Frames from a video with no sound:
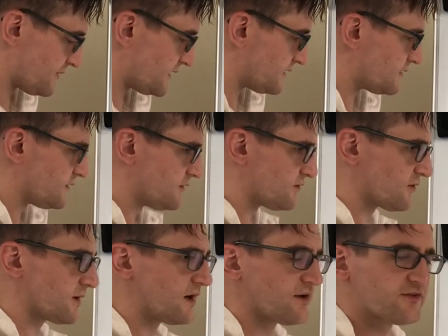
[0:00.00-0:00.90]
me,
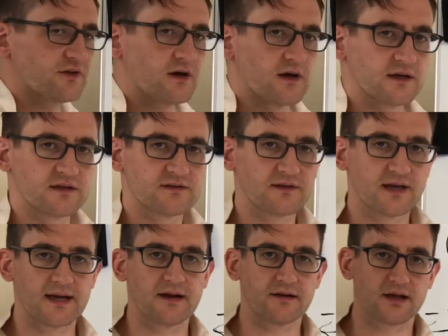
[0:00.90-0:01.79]
so we all saw
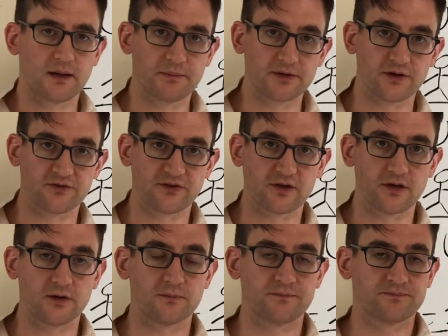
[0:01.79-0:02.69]
Inside Out a couple years
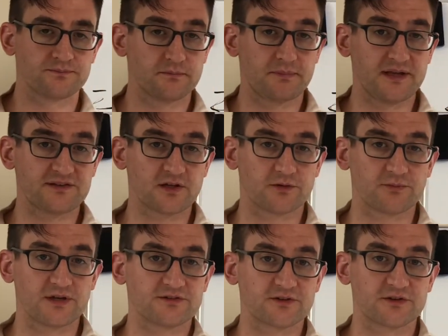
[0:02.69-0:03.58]
ago, based on
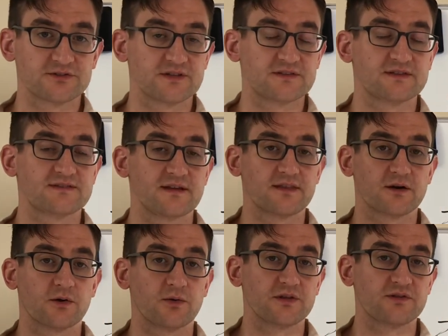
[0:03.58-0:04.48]
research that said
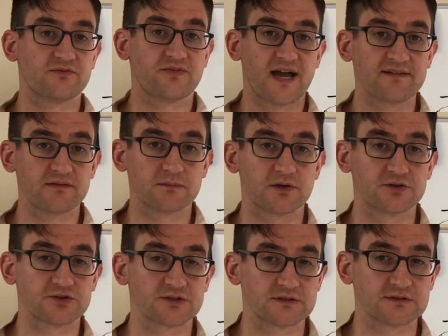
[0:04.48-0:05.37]
there are only 5
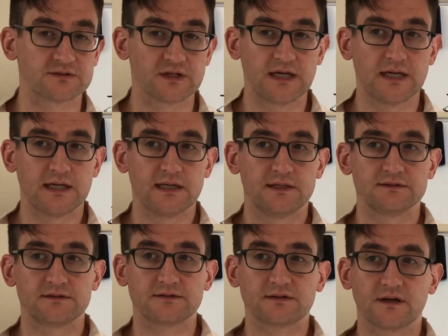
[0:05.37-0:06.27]
emotions:
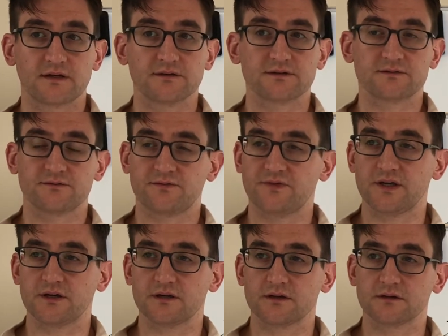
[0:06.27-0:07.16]
disgust,
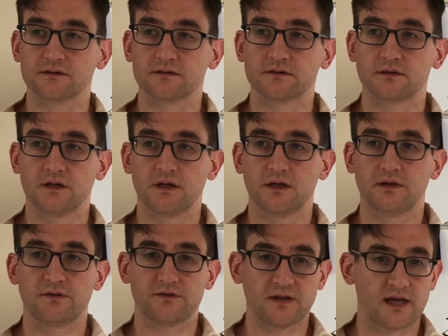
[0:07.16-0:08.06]
fear,
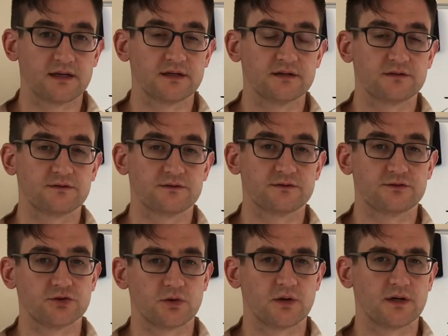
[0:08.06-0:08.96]
sadness,
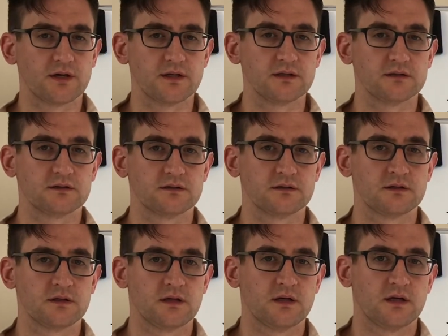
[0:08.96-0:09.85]
joy.
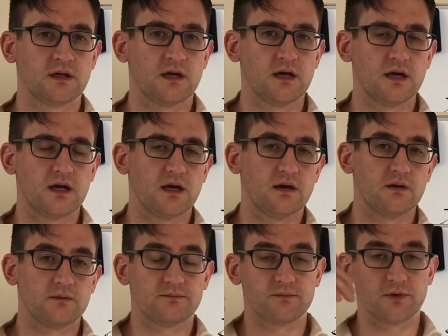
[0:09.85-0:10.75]

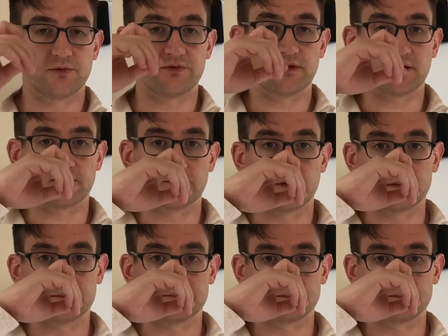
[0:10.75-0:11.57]
What was the other one?